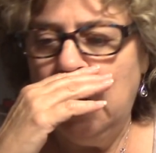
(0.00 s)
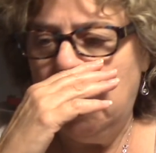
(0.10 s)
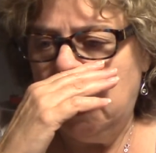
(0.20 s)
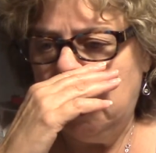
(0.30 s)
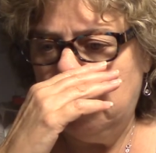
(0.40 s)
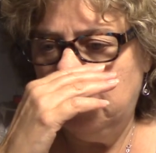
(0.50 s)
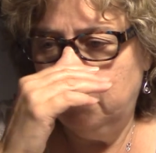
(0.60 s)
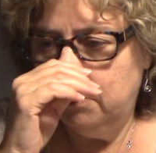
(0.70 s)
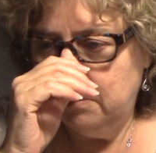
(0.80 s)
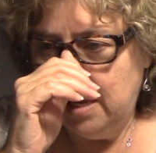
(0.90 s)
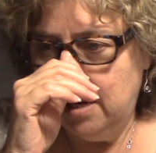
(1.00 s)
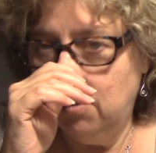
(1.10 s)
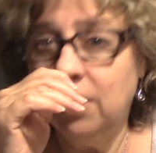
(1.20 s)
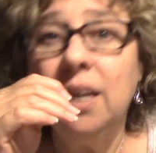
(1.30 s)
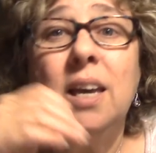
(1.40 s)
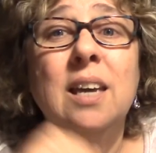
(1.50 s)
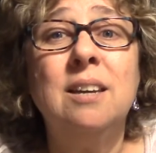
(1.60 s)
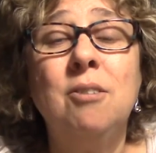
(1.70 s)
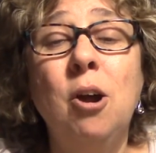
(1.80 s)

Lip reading: I don't think I can